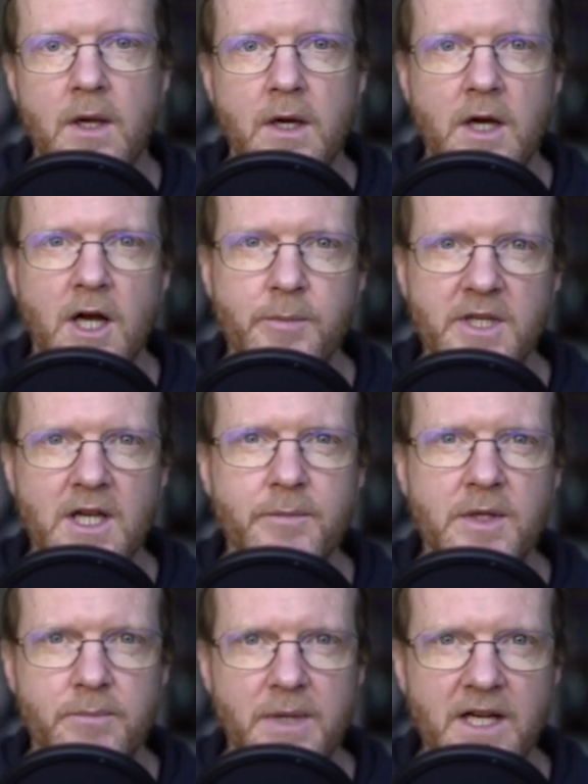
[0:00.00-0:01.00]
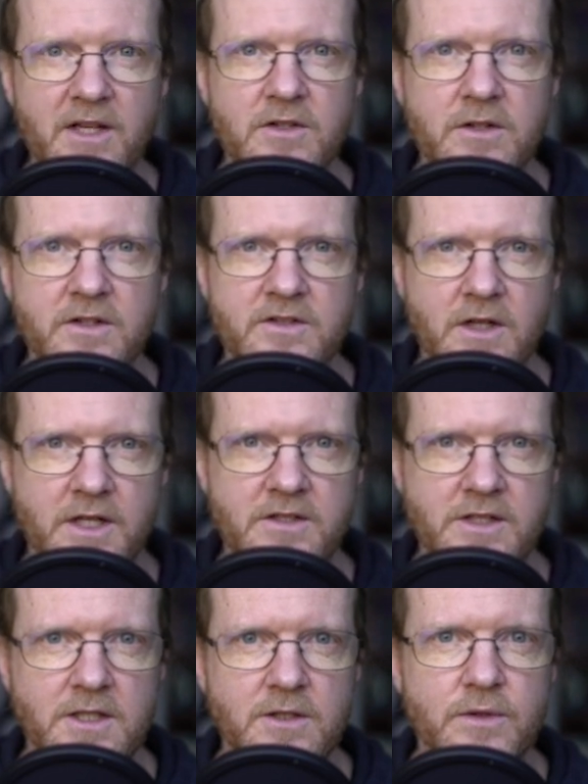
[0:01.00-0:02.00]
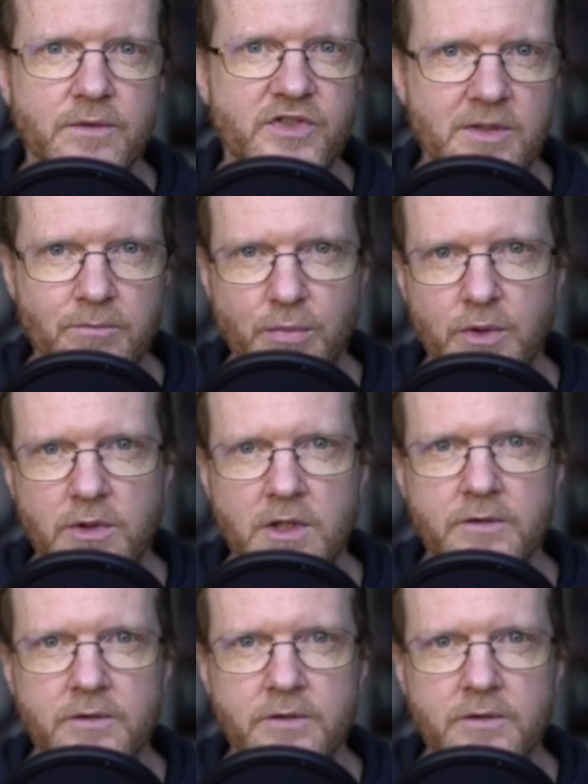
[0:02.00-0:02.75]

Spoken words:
I'll be coming back to this idea of simple